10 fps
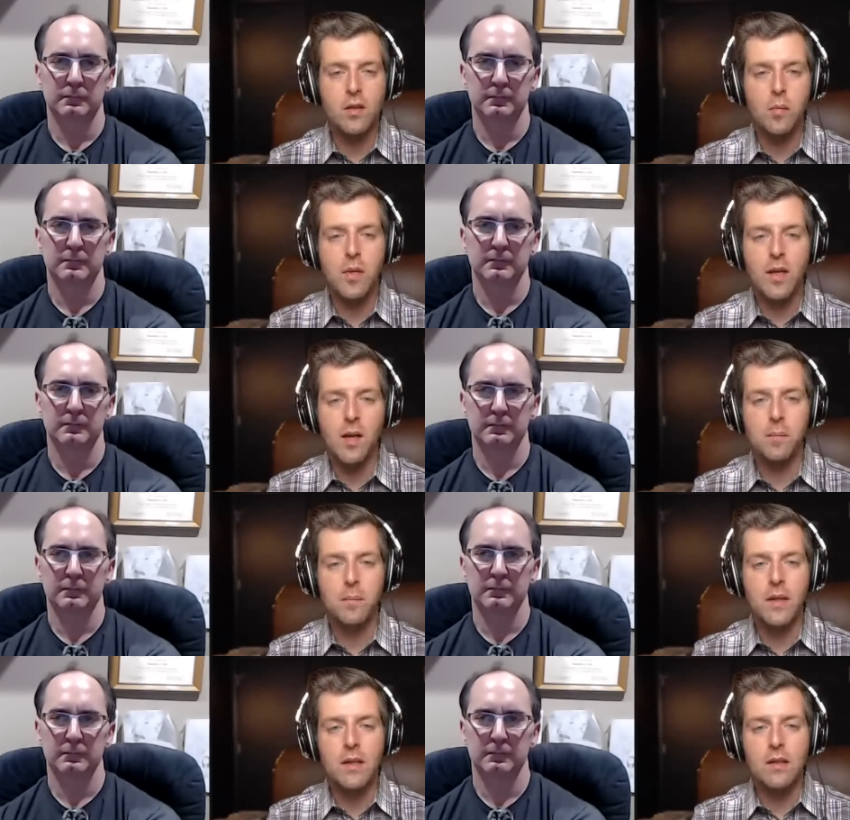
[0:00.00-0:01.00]
Speaker 1: You
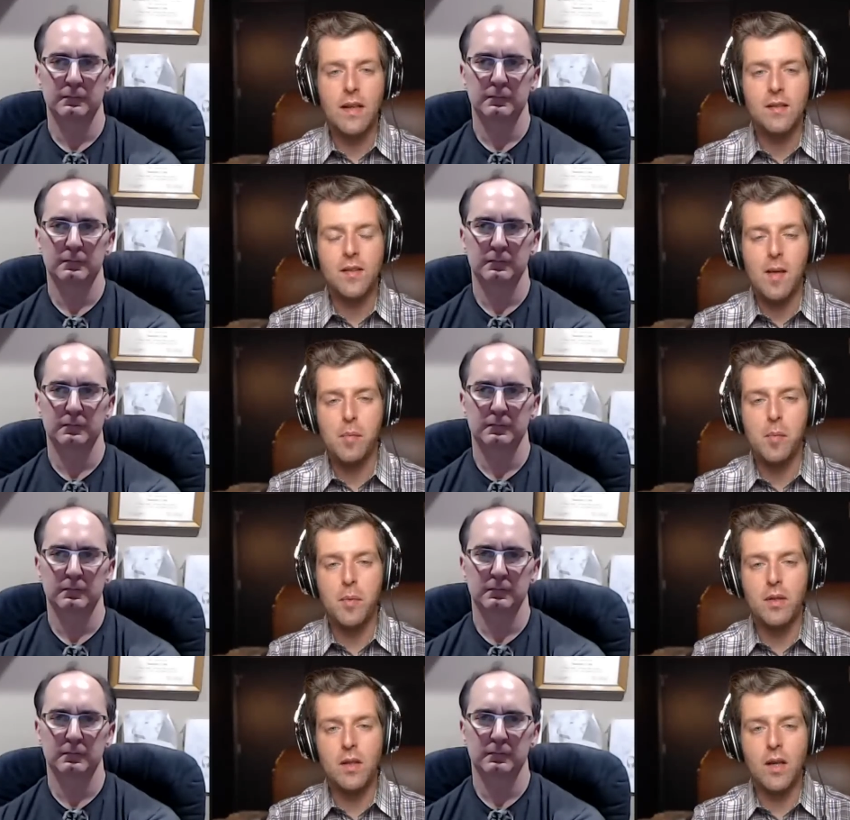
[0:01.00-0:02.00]
become less
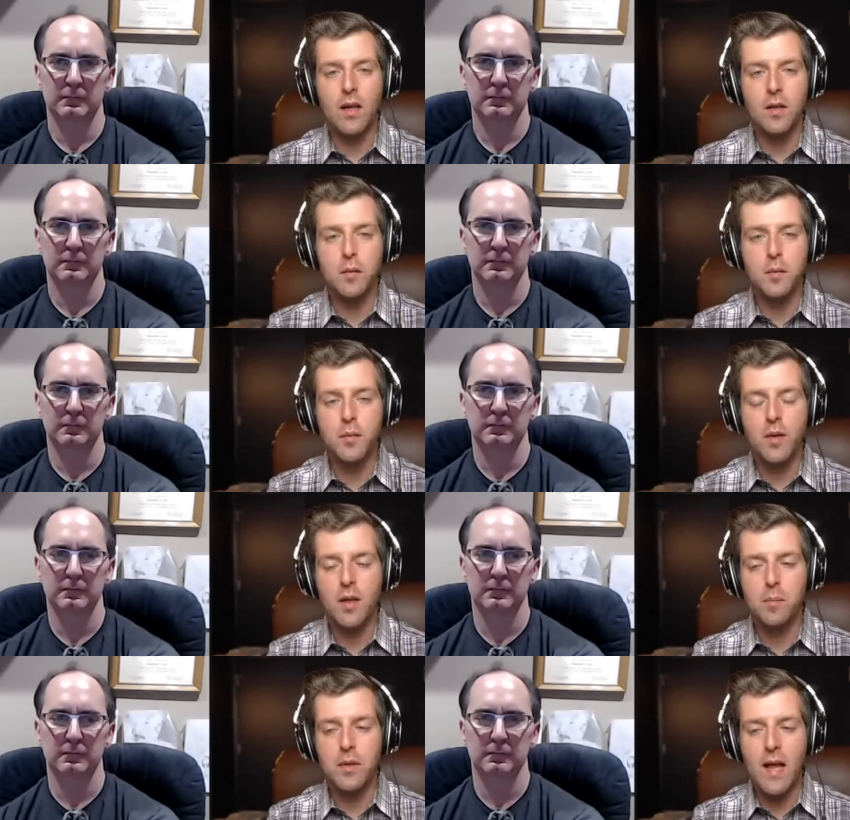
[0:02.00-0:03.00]
capable of
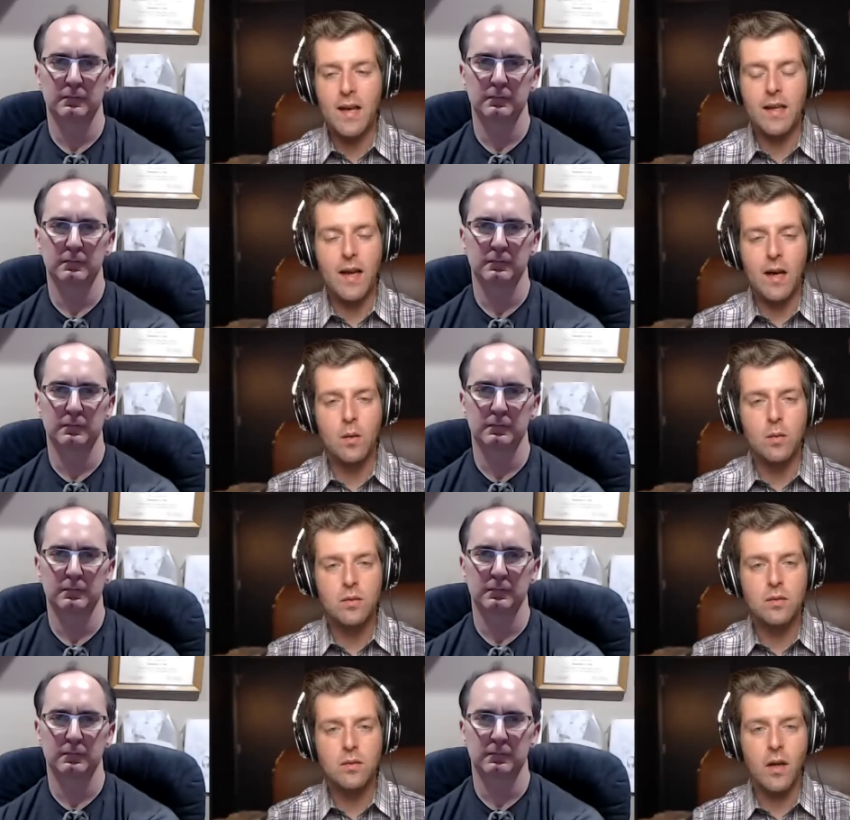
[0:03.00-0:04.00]
uh, blocking out
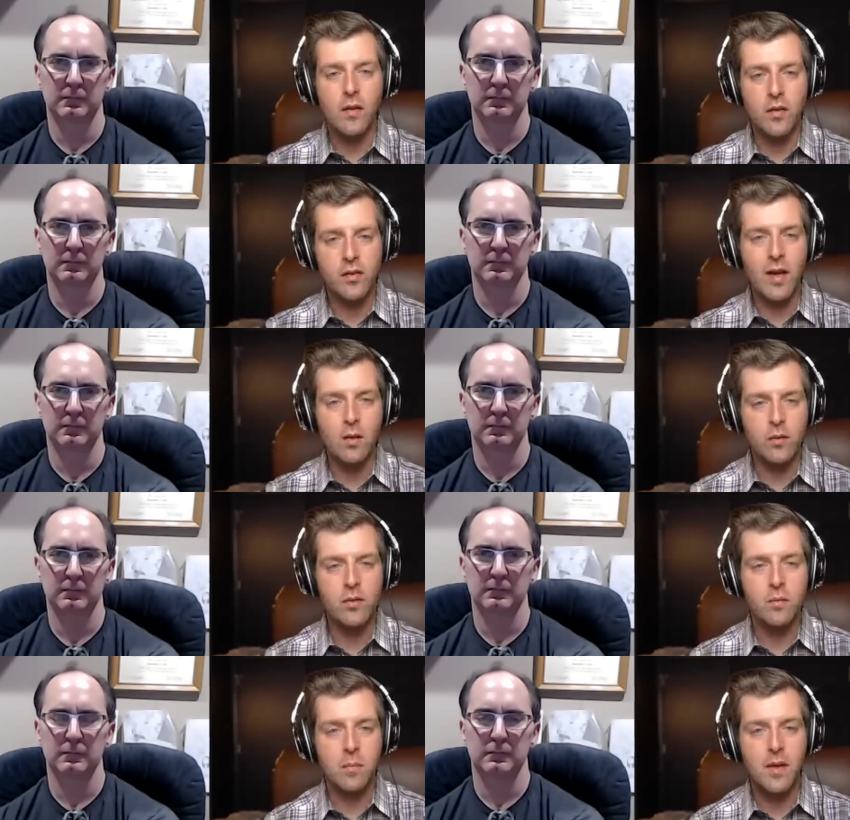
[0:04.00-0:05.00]
other
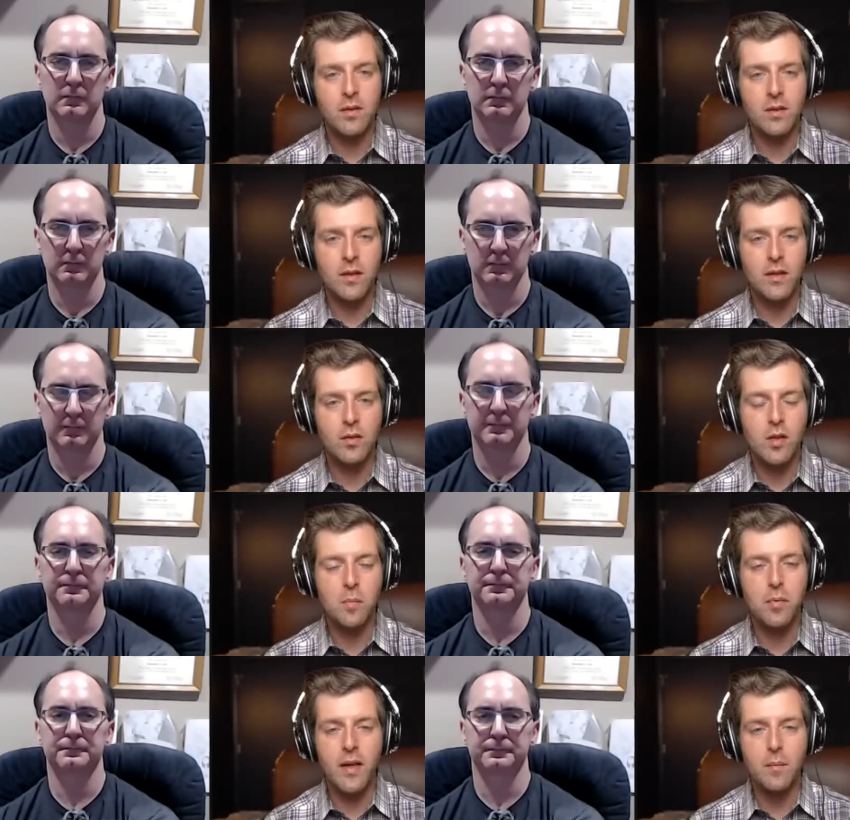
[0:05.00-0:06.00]
sounds, basically. So your
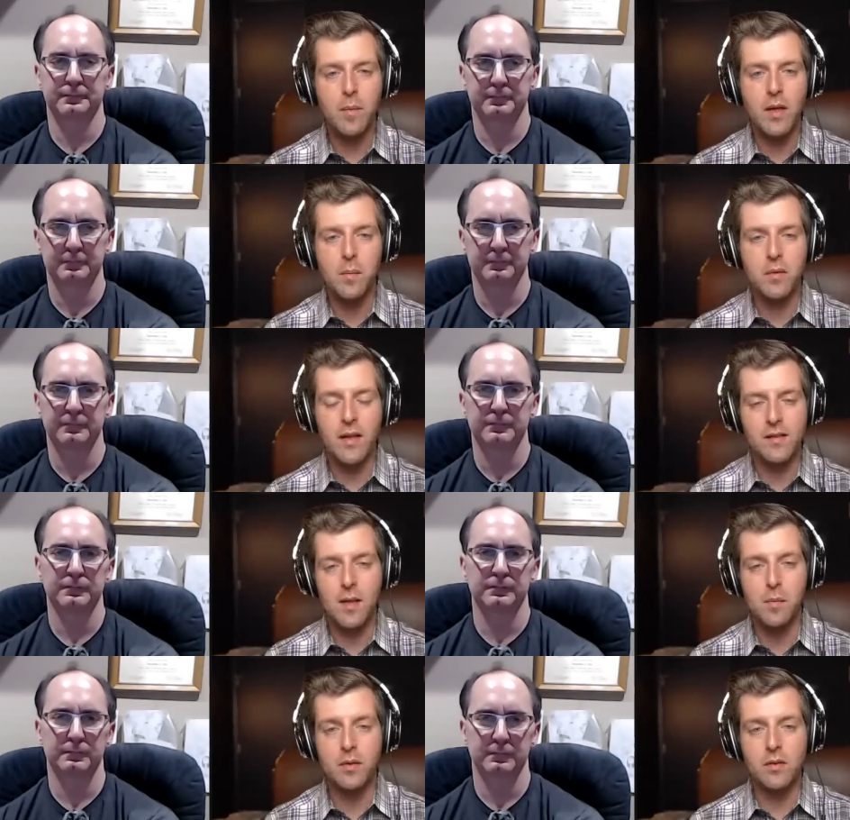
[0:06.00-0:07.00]
brain becomes less
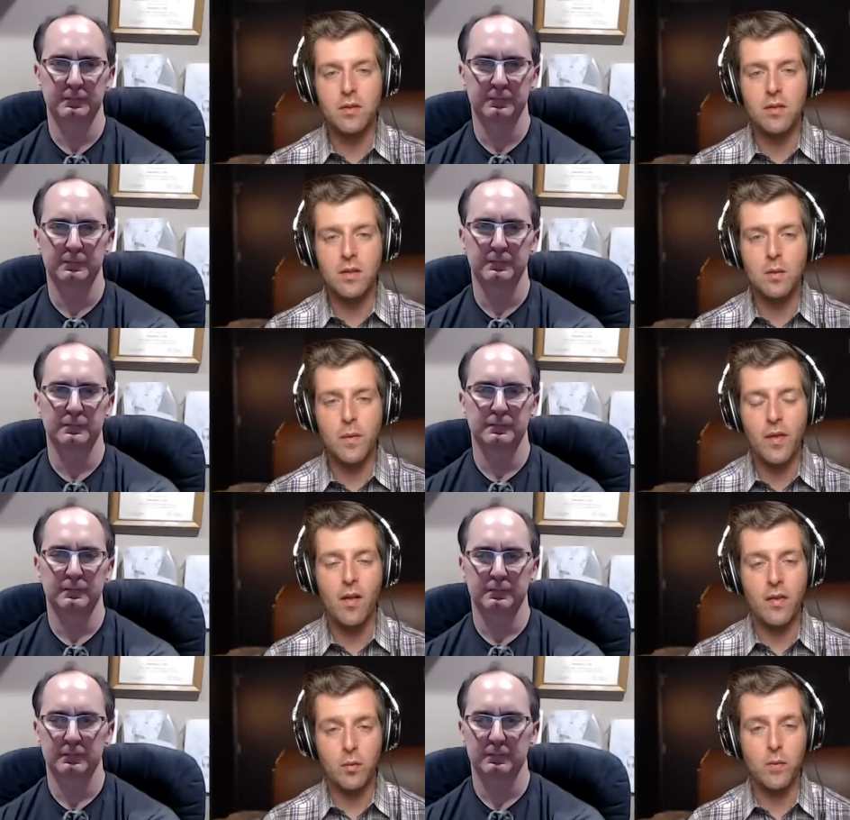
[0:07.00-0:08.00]
able to deal with
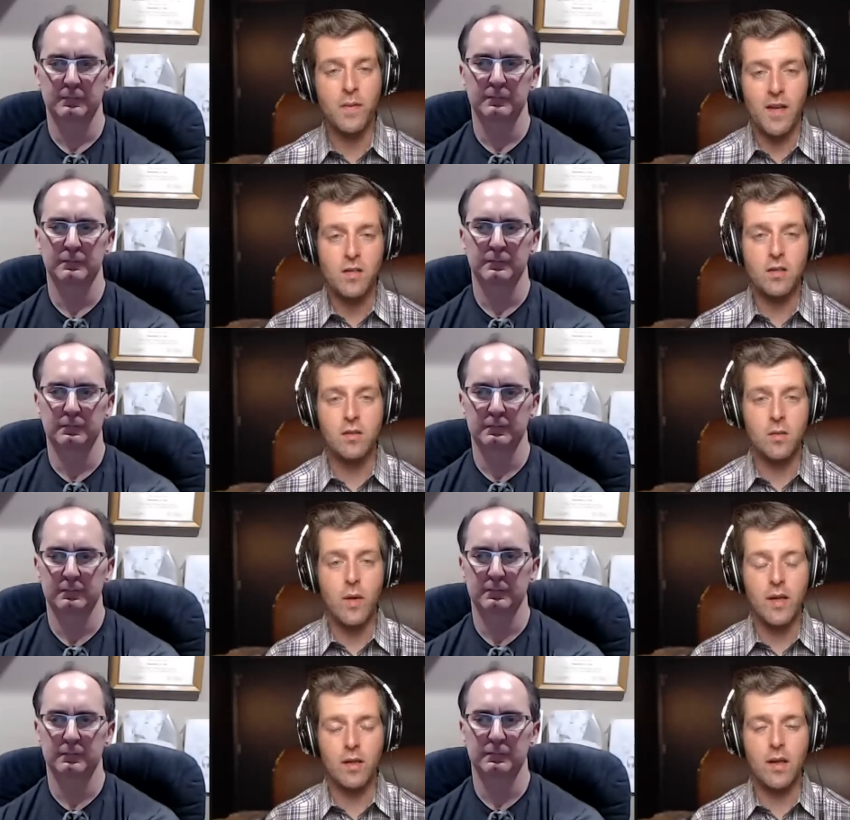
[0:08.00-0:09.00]
all these reflections and
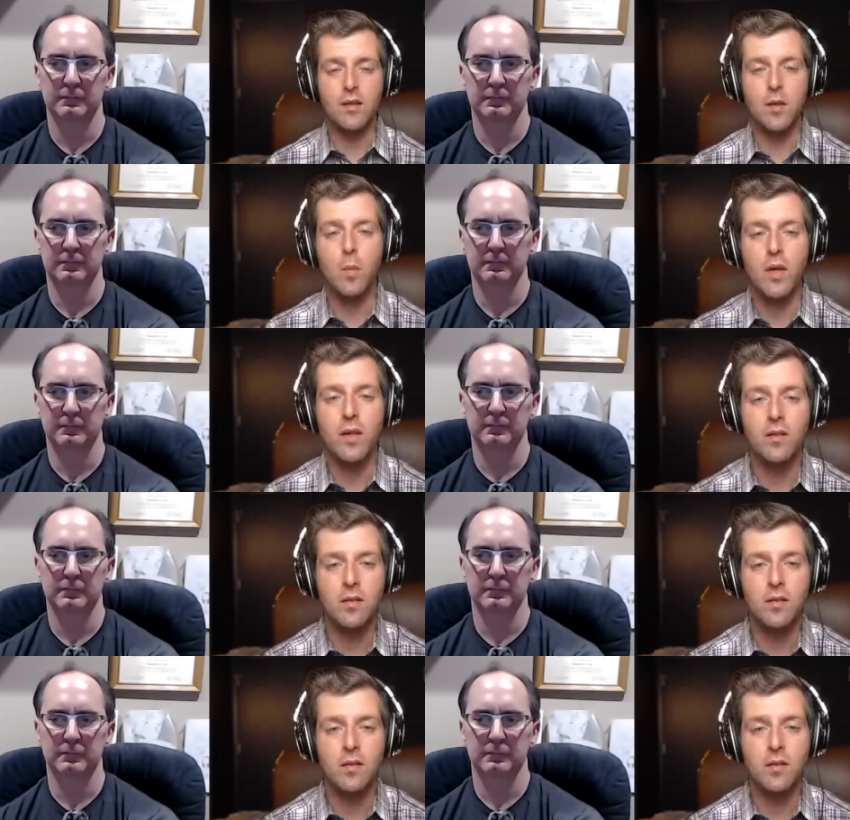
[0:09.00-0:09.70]
recognizing what it is